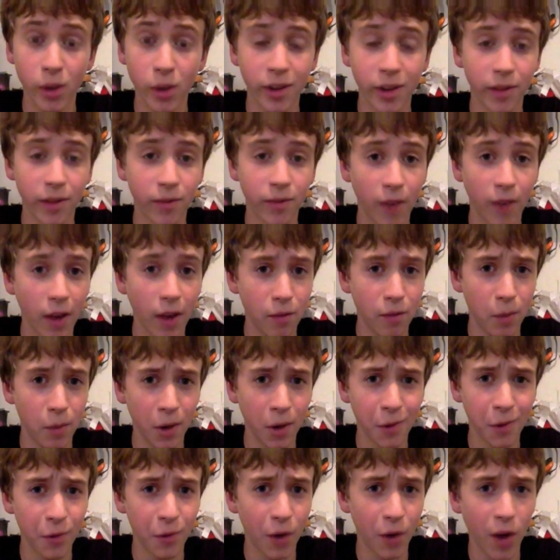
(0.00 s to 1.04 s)
It's like
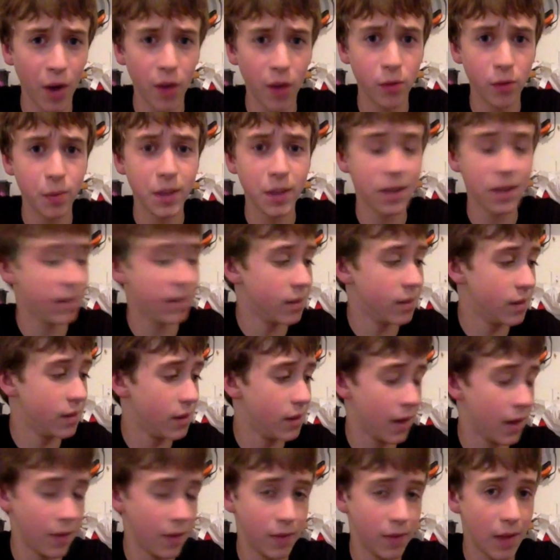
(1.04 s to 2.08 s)
$5 for 100
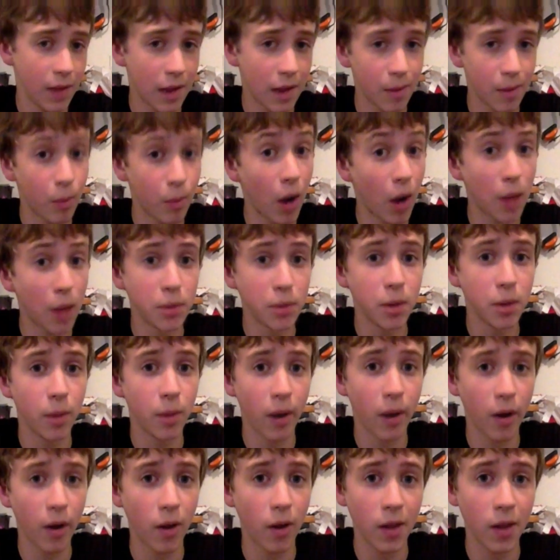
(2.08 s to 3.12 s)
pieces, and that's probably
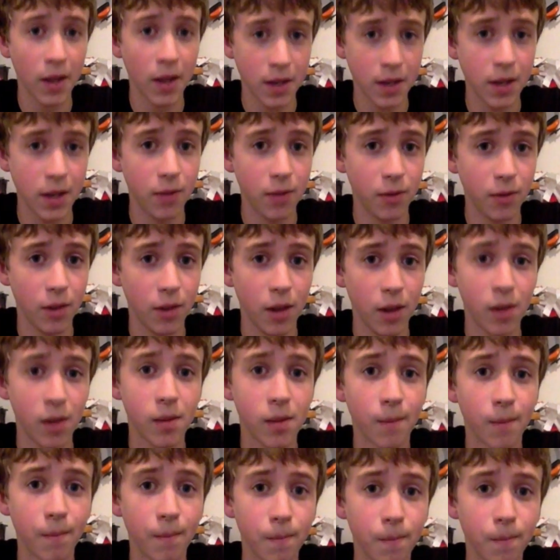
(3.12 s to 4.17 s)
about all I need for
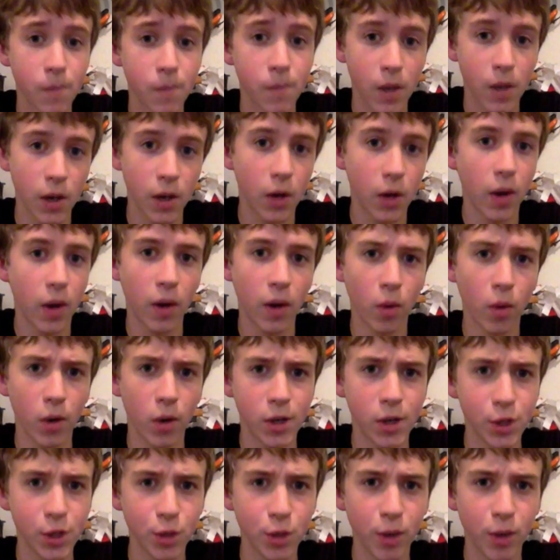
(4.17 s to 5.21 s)
this. I'm gonna go ahead and
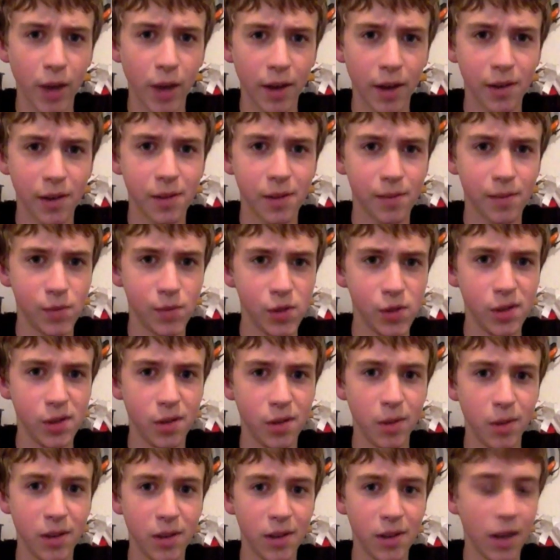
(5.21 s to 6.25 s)
order 2 bags
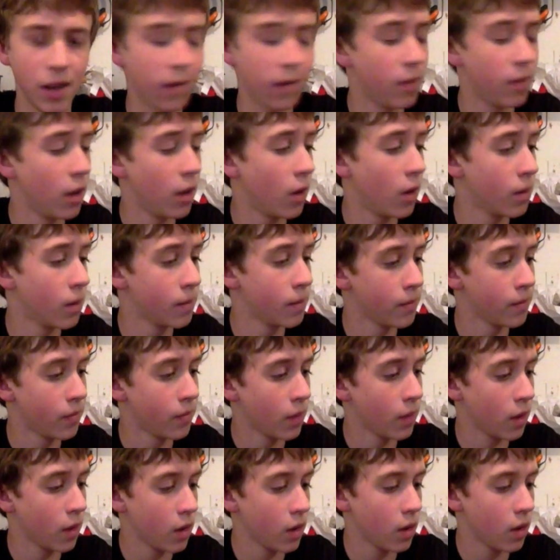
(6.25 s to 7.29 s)
just to be safe, though.
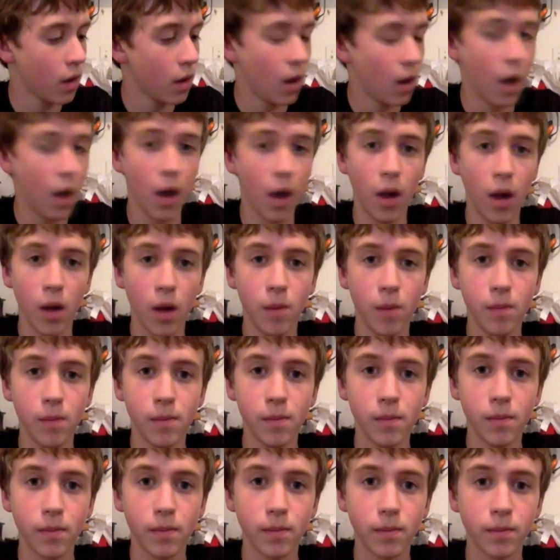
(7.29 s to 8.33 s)

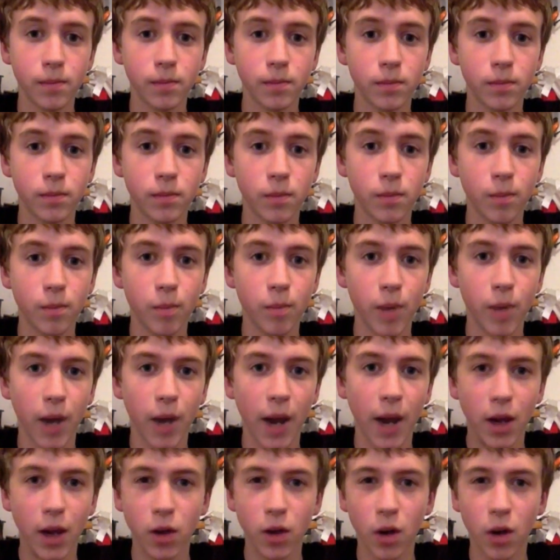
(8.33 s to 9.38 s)
But
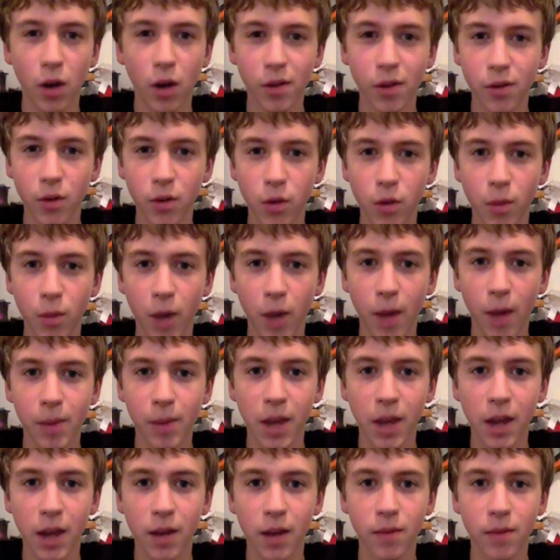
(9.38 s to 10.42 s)
I could also do the pop
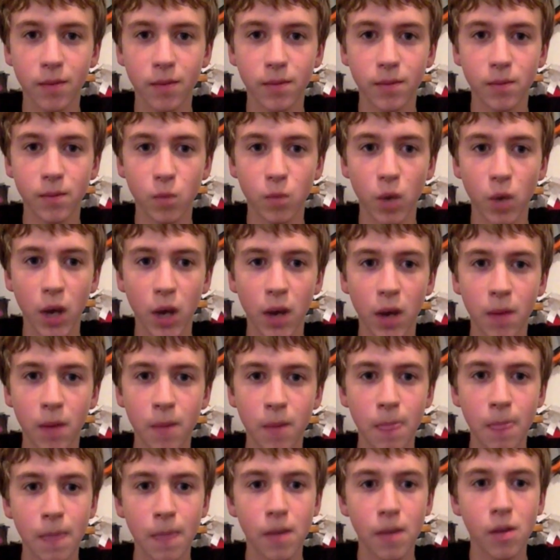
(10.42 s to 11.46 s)
can
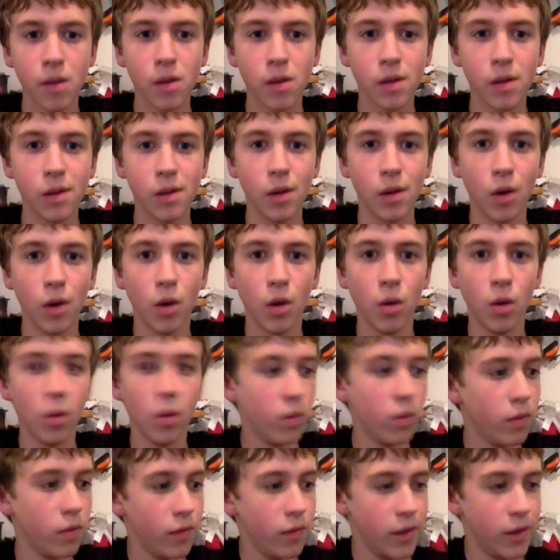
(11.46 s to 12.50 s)
way.
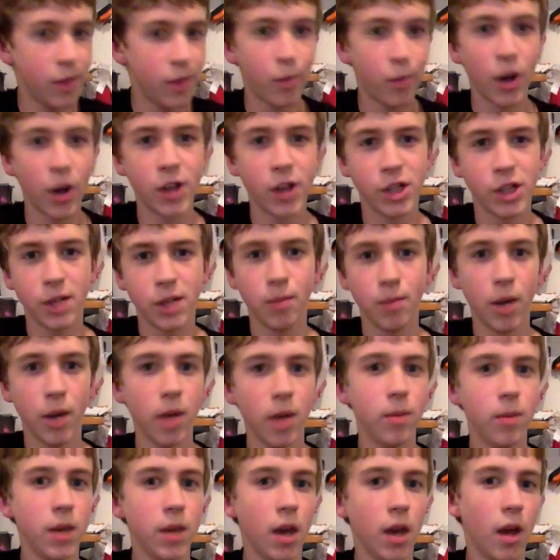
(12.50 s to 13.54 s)
So this project
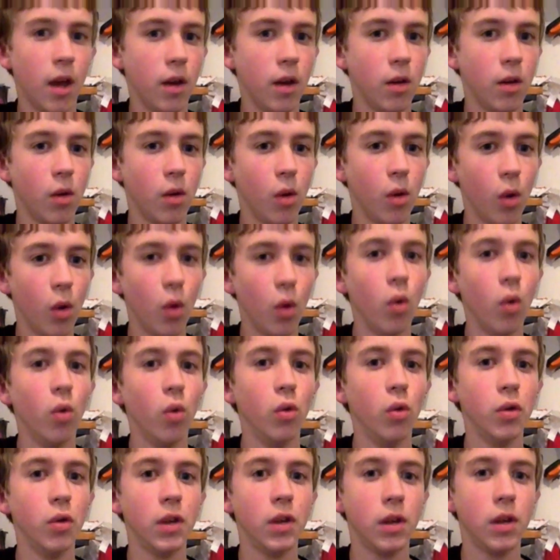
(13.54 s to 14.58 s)
might be on
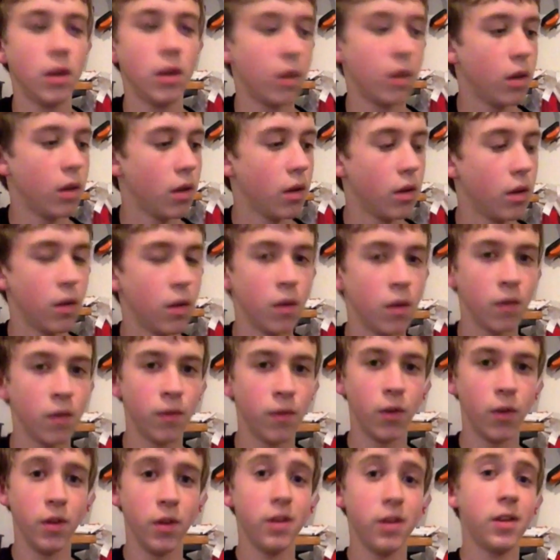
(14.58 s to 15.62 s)
hold
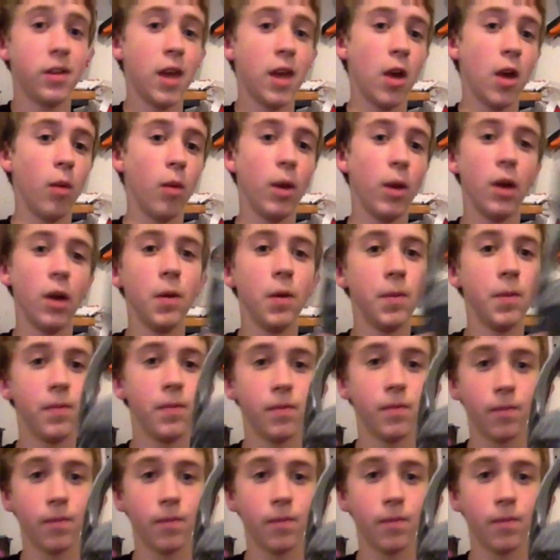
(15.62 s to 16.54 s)
for the scale mail.